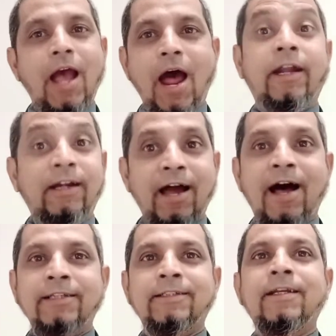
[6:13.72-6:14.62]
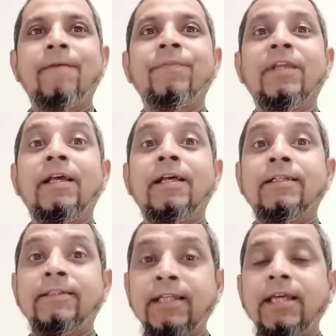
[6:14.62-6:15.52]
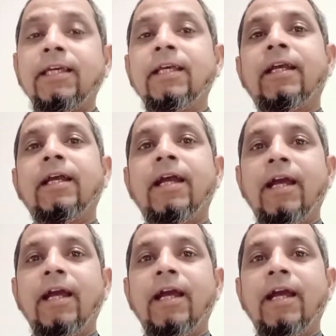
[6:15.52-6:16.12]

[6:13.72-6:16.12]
And last, seeking